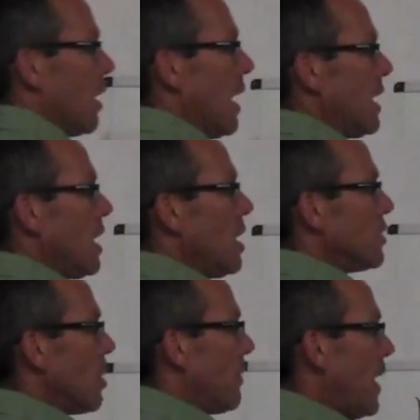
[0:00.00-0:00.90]
All right?
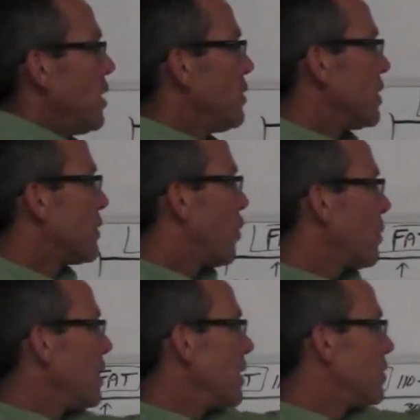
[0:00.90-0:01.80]
So if I use this
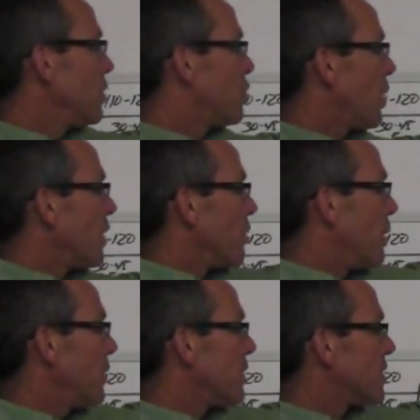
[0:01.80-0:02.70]
formula, 220, they're
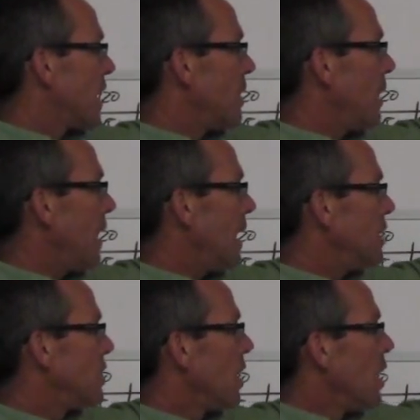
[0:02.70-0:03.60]
both the same
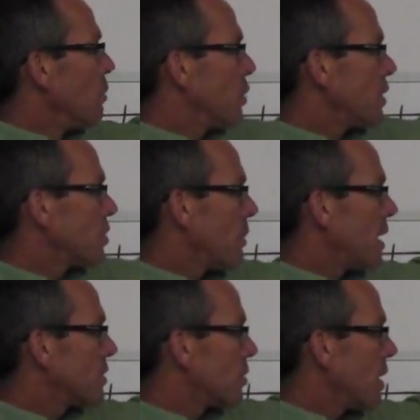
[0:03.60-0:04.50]
age, plus or
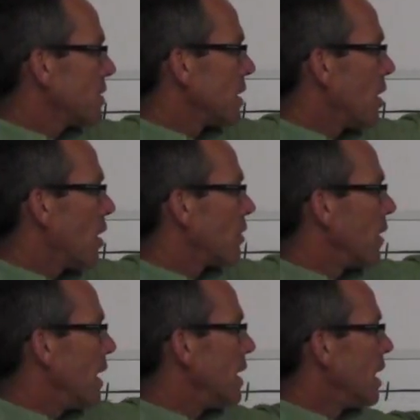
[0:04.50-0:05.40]
minus the resting heart
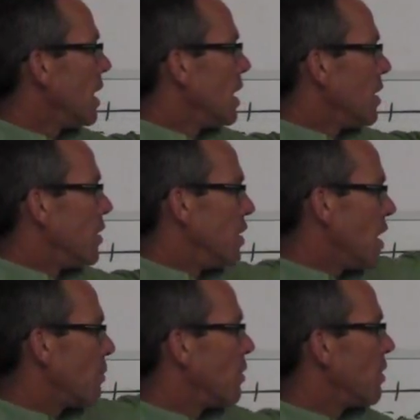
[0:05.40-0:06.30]
rate, the
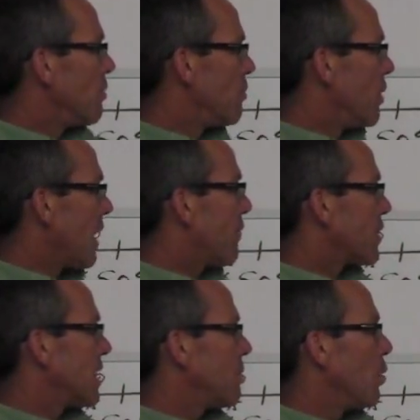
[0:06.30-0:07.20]
number, like
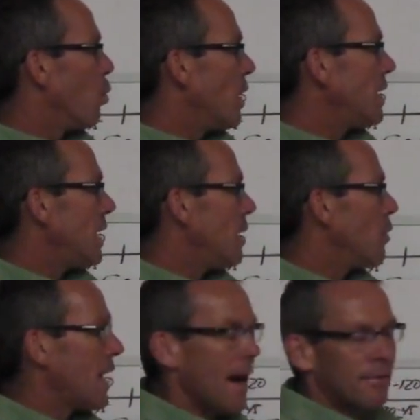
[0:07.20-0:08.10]
for example, Wendy
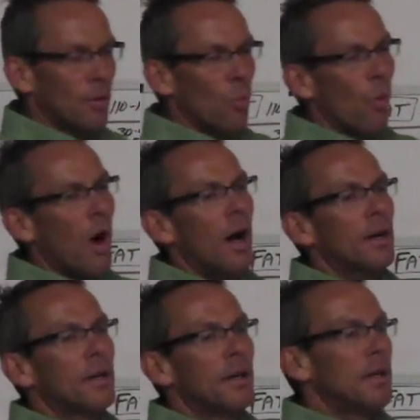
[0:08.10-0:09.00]
would have to
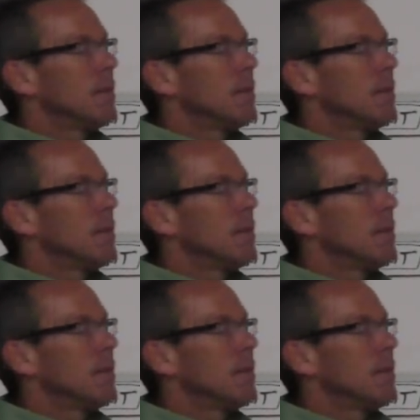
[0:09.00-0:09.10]
walk